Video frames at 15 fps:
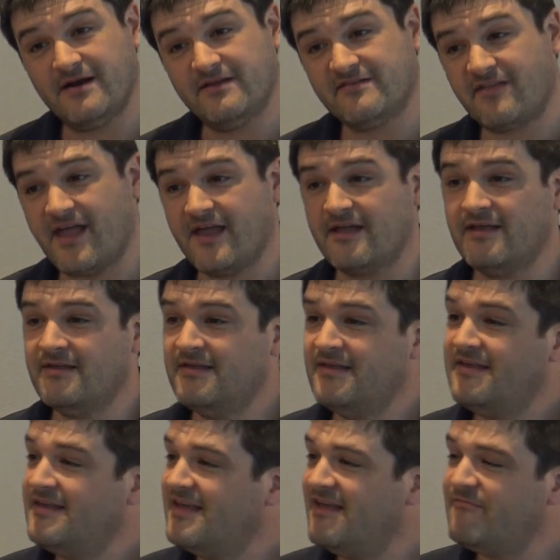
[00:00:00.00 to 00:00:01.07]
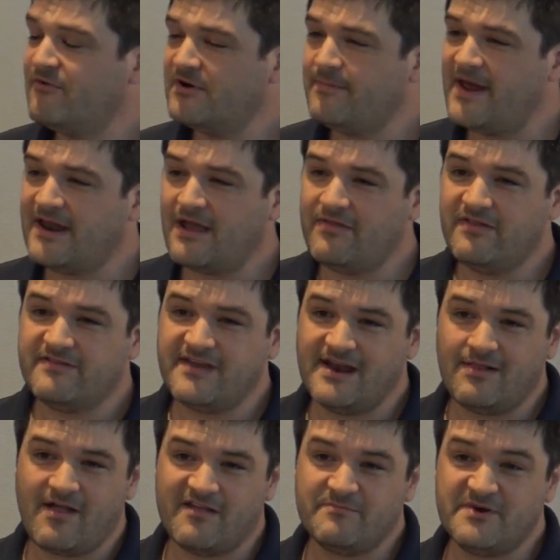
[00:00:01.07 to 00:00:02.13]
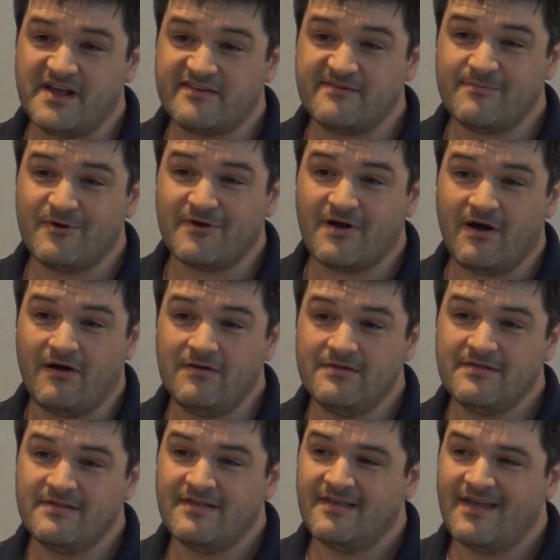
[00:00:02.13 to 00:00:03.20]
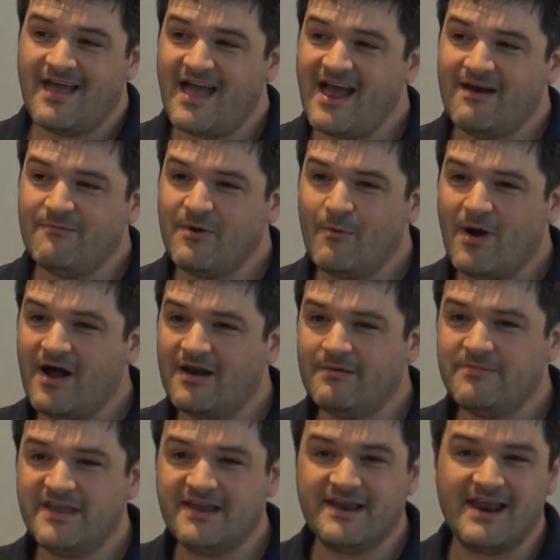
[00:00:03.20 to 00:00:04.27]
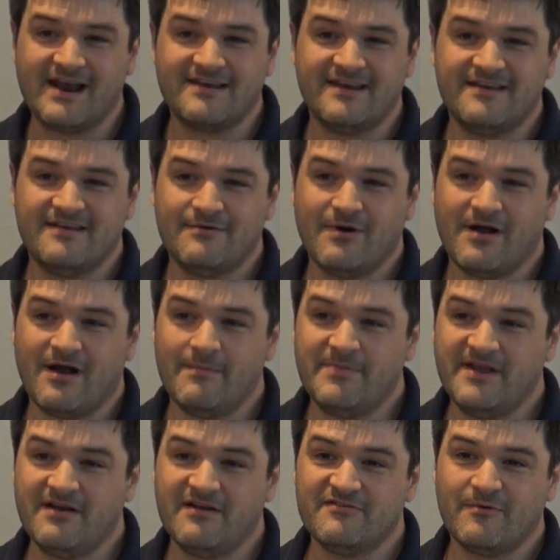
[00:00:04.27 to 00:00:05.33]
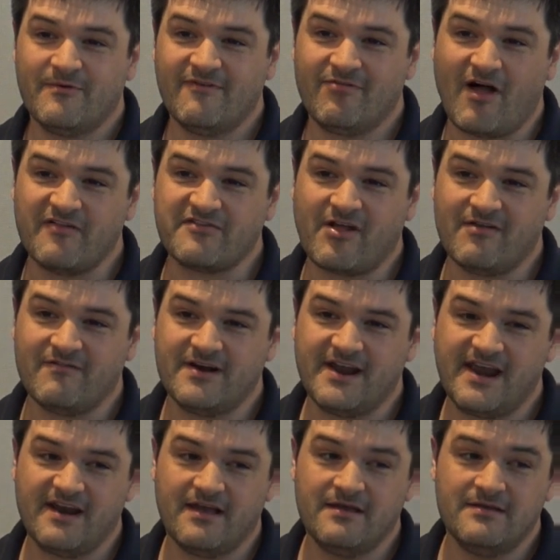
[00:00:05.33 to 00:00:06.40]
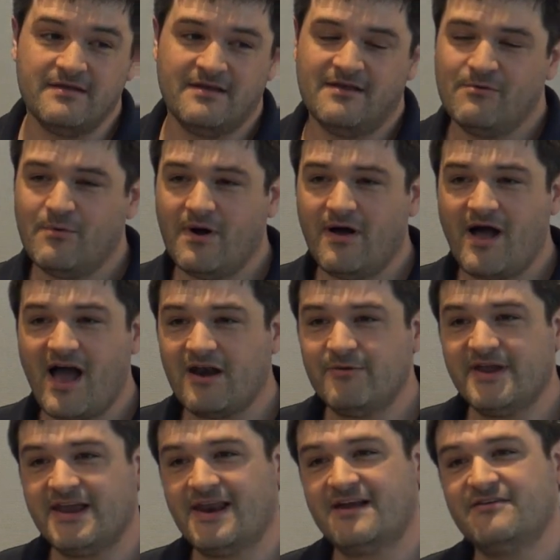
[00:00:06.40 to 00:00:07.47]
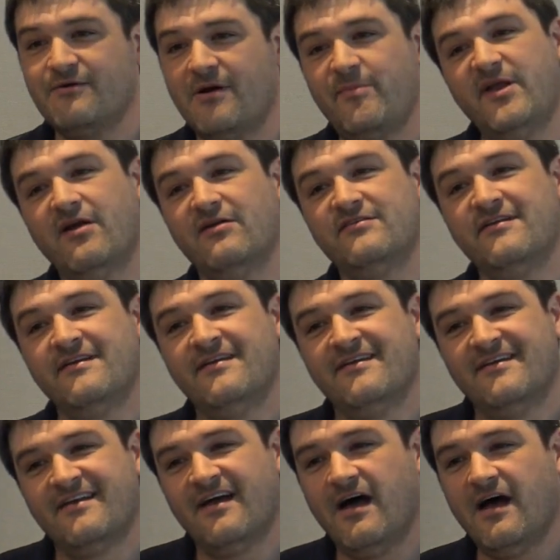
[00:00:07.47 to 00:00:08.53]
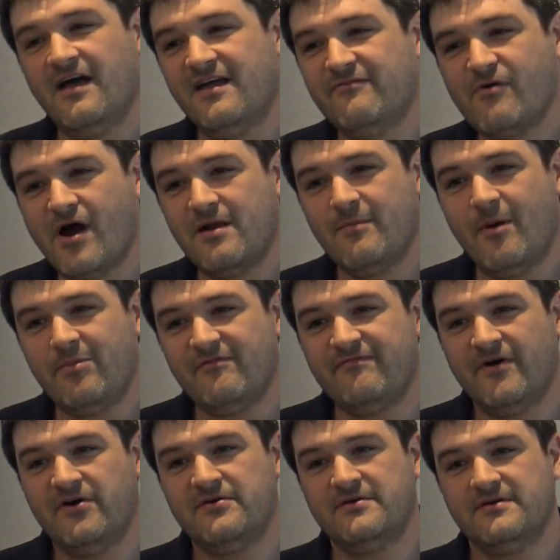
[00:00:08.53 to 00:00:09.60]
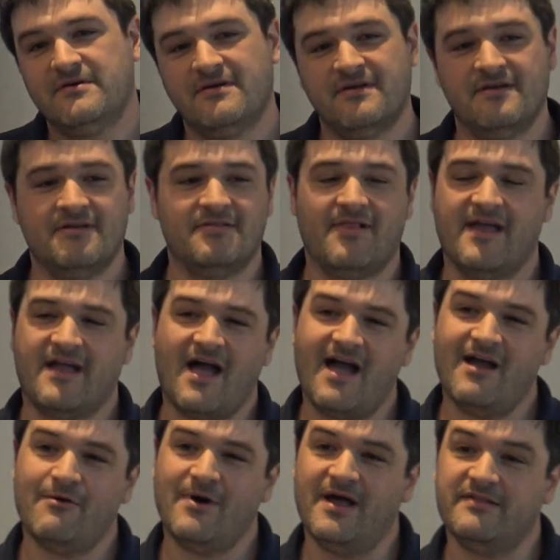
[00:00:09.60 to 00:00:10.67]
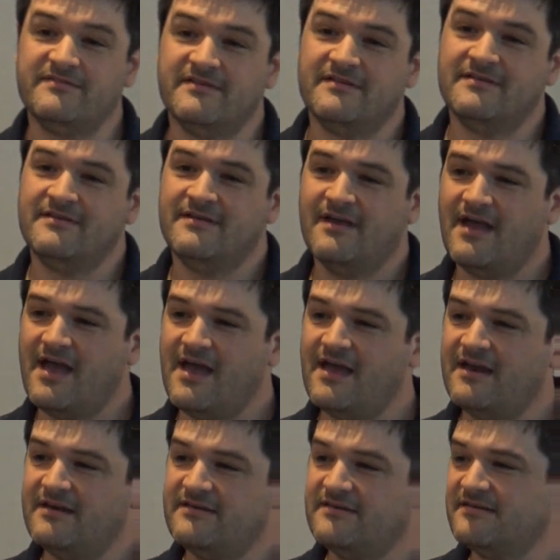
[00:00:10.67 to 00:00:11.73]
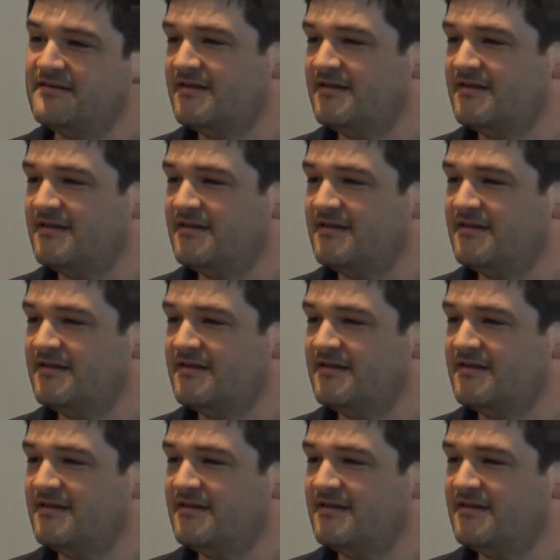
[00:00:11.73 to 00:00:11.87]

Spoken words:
it is like if we're depending on this data loss protection protocol and we want to be connecting to our peers when we've lost all of our data, well, how do we connect to our peers? If we're on a mobile phone like iOS and